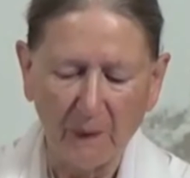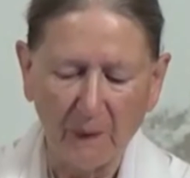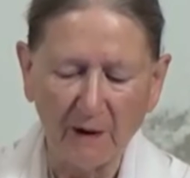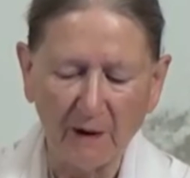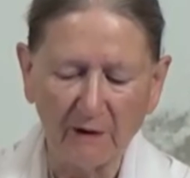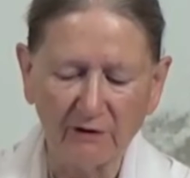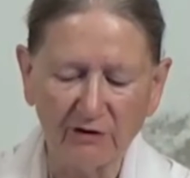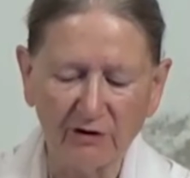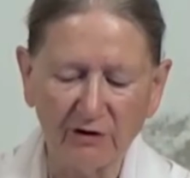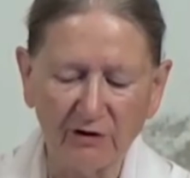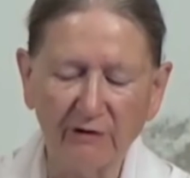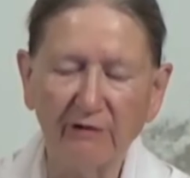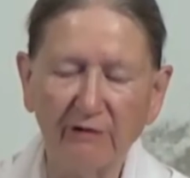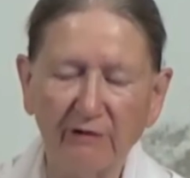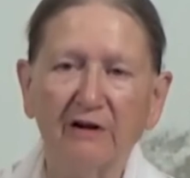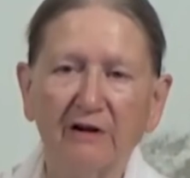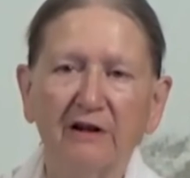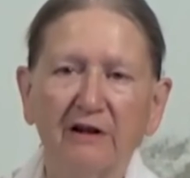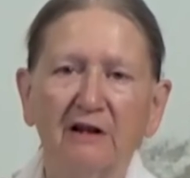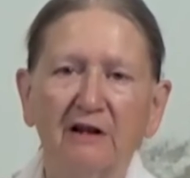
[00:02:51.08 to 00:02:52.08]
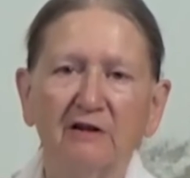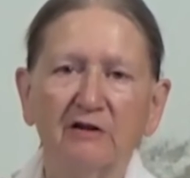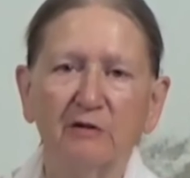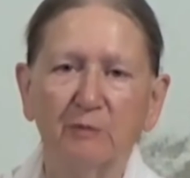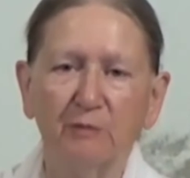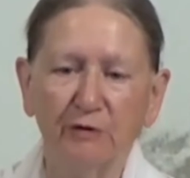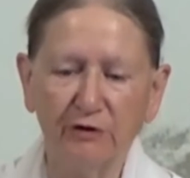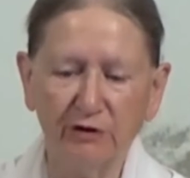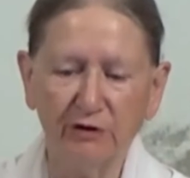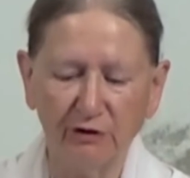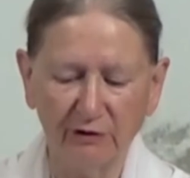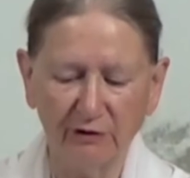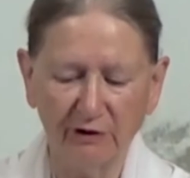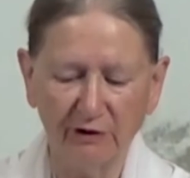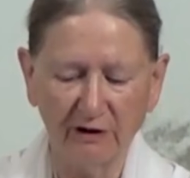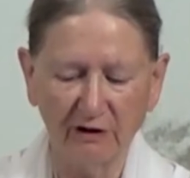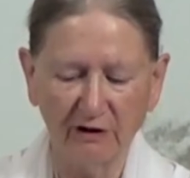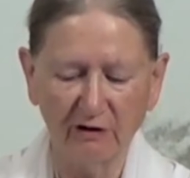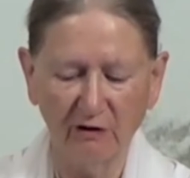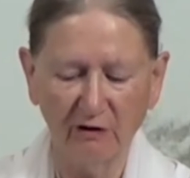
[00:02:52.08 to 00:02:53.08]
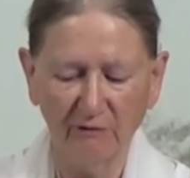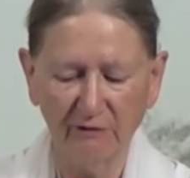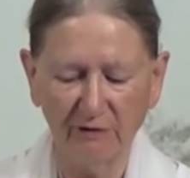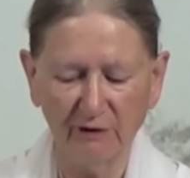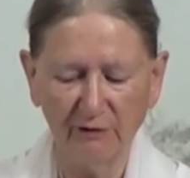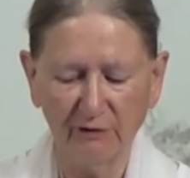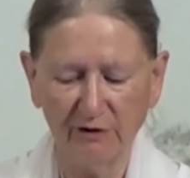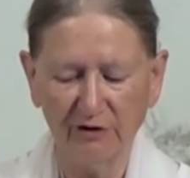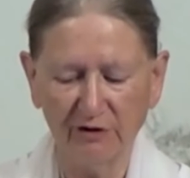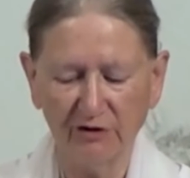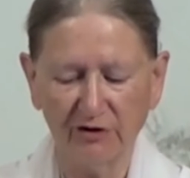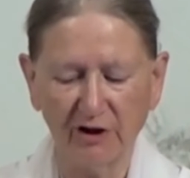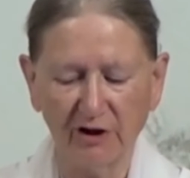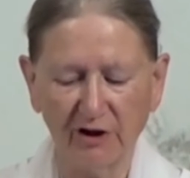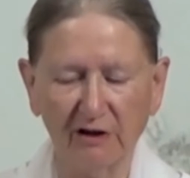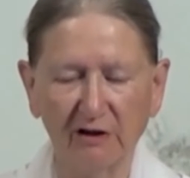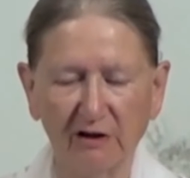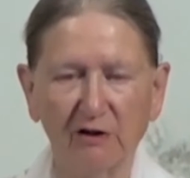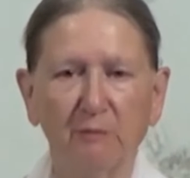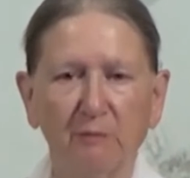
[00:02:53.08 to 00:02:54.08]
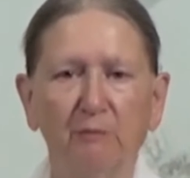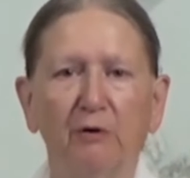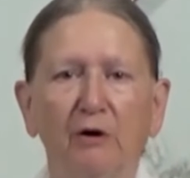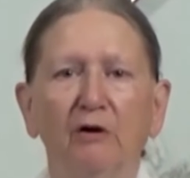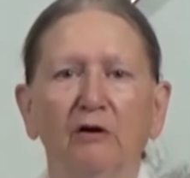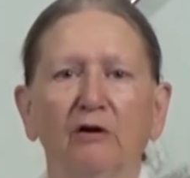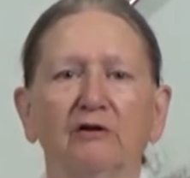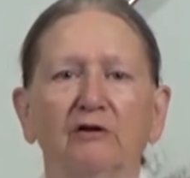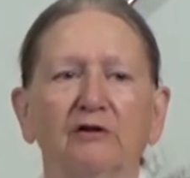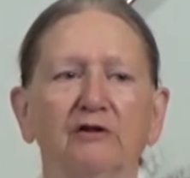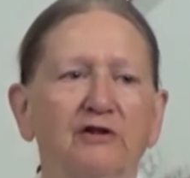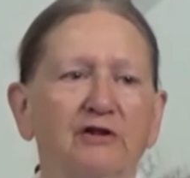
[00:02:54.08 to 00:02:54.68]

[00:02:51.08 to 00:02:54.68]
So the Father has put you in the Confluence Age pot,